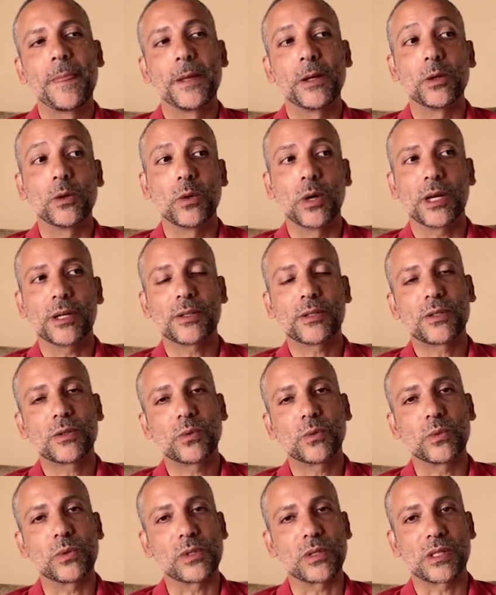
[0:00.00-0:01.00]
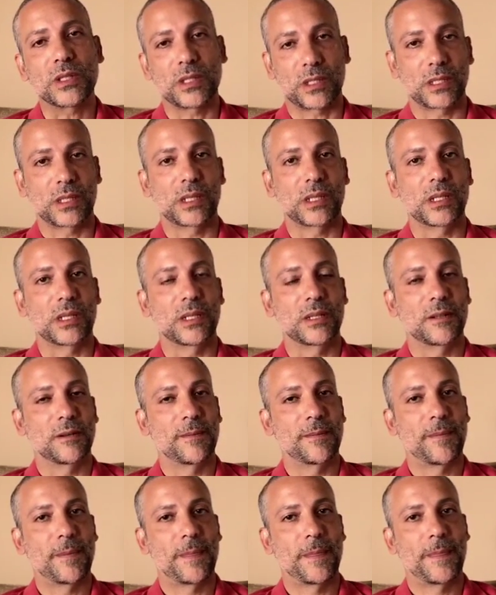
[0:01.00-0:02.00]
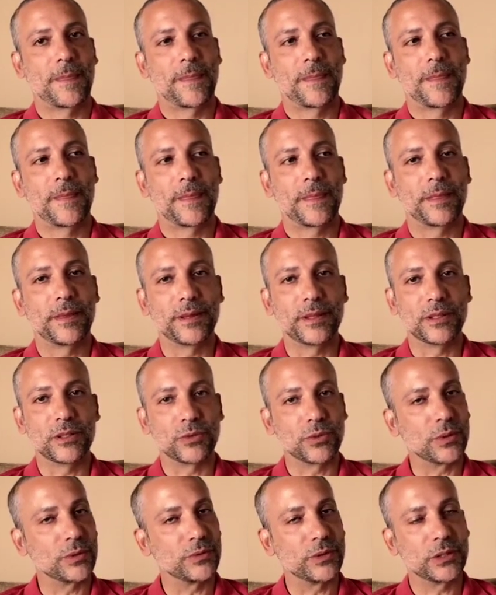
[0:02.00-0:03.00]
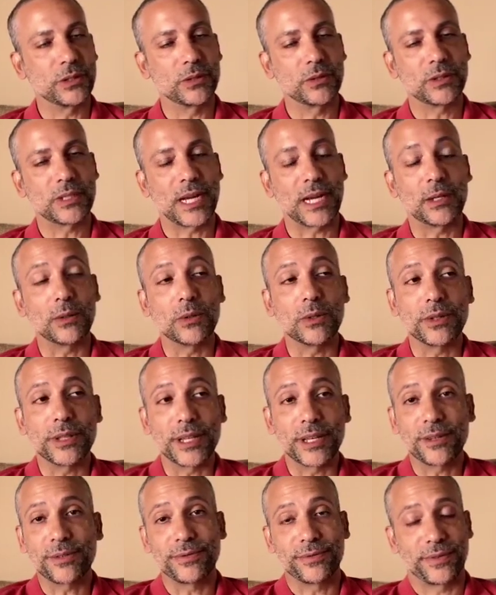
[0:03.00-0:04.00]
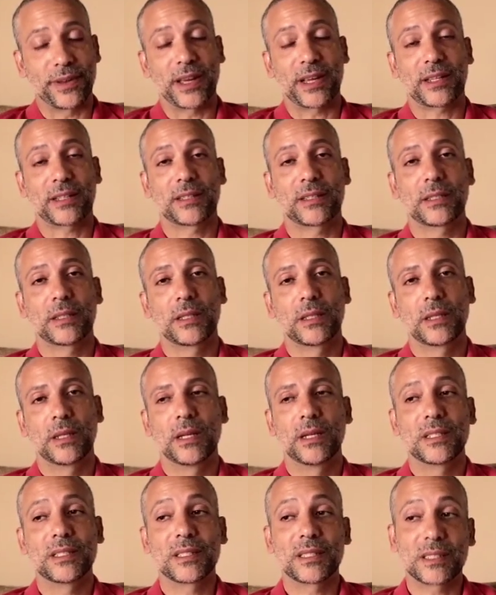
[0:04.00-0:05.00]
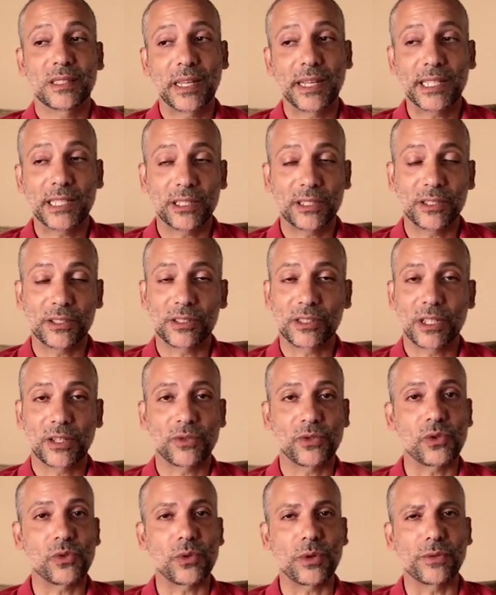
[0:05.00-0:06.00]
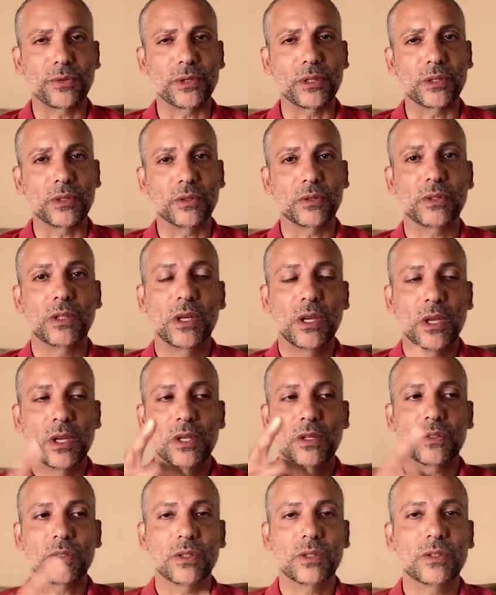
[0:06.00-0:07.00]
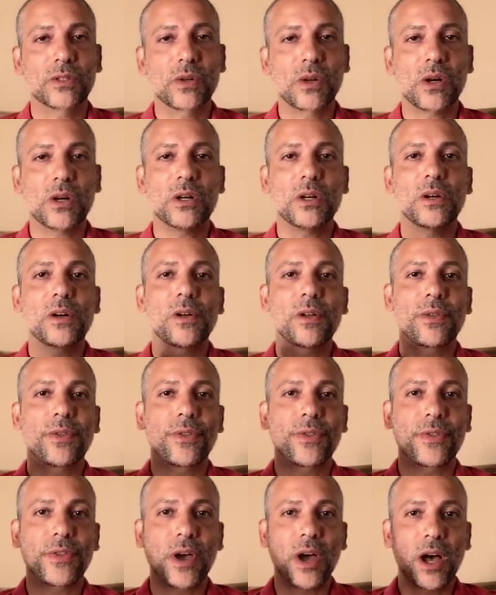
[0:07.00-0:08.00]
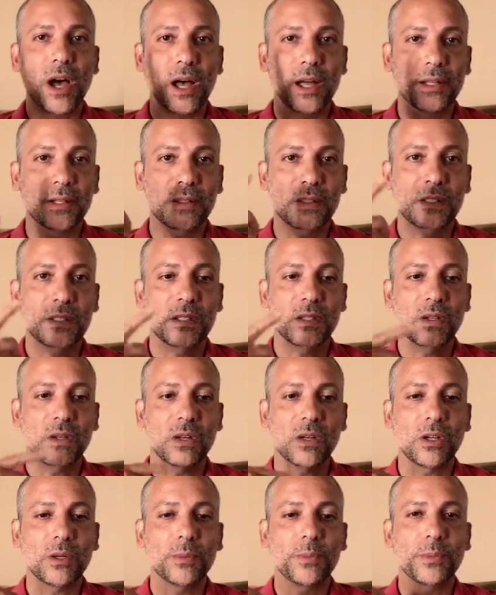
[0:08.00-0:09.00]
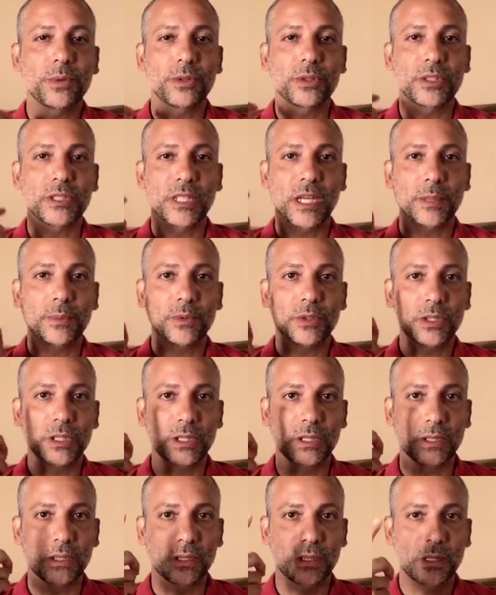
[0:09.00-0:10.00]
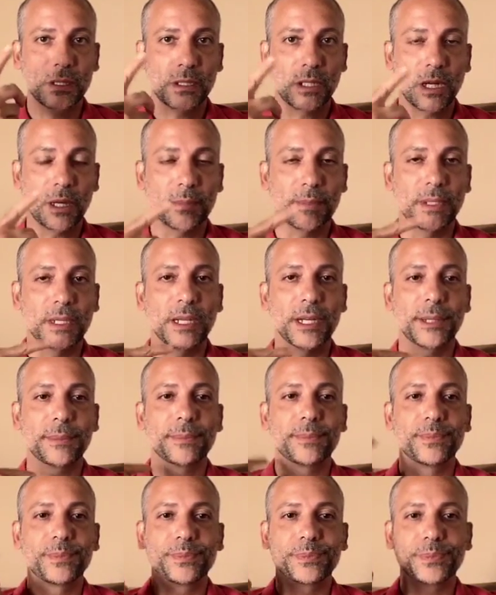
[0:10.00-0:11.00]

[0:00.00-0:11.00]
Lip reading: Who else will see these reviews? How will they affect sales of the reviews? So these are all thoughts, all perceptions coming up